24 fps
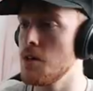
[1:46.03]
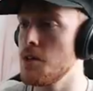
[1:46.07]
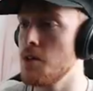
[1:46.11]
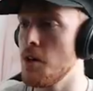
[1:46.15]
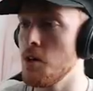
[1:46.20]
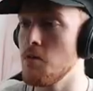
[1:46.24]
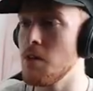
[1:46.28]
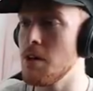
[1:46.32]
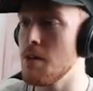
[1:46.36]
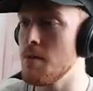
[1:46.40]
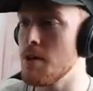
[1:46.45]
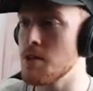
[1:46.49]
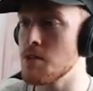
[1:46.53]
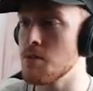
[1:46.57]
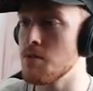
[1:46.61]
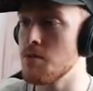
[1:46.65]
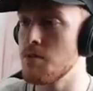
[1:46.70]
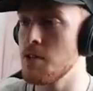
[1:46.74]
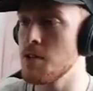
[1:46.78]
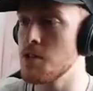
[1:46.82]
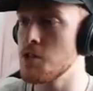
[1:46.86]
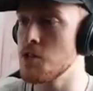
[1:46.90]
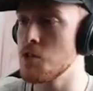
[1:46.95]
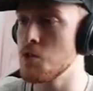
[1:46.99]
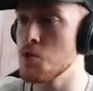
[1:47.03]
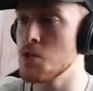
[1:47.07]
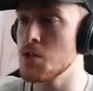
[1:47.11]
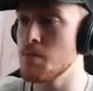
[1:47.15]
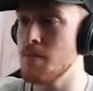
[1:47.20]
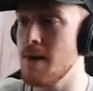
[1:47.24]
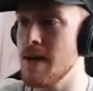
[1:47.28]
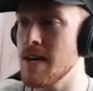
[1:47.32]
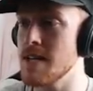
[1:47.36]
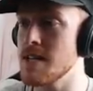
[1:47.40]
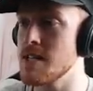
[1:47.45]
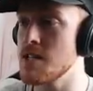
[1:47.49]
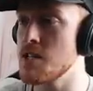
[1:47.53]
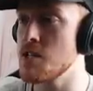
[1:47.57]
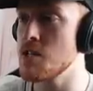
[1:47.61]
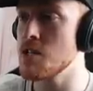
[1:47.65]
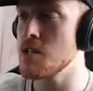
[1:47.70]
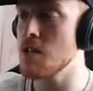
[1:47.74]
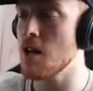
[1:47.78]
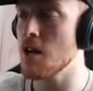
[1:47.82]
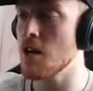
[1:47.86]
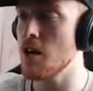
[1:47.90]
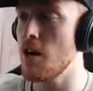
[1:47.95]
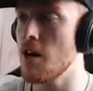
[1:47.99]
Don't really mess with digital. Space is
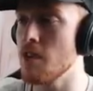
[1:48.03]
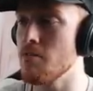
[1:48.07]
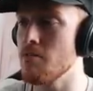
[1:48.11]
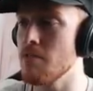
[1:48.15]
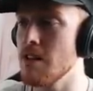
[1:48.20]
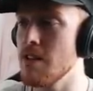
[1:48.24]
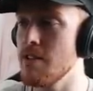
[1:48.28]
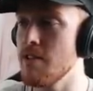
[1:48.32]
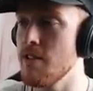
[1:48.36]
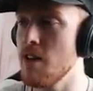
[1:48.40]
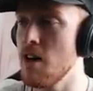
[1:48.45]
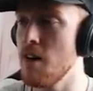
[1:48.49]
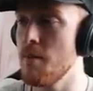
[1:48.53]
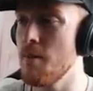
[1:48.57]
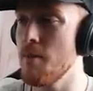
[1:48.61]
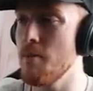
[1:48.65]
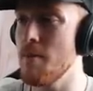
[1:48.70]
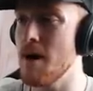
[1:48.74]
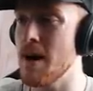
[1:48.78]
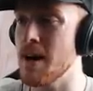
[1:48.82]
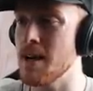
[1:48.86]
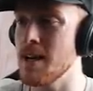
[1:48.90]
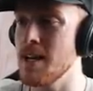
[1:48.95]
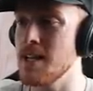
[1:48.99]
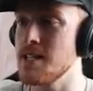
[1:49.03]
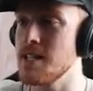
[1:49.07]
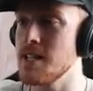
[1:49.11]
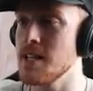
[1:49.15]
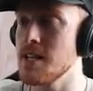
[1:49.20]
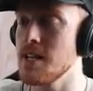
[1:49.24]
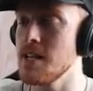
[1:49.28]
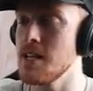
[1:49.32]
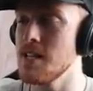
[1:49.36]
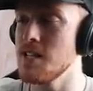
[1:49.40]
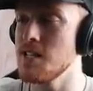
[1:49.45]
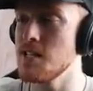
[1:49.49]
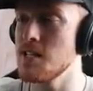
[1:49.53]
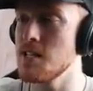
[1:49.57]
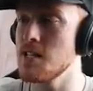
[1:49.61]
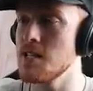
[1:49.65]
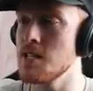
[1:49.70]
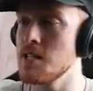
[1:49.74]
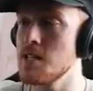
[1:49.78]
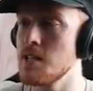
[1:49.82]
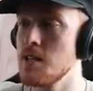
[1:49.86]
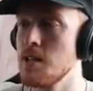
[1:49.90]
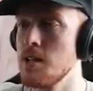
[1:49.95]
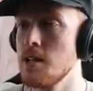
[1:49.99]
just like kind of reverb, and magnetic
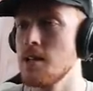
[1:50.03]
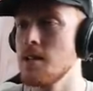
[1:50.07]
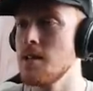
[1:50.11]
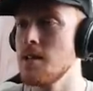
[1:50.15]
is...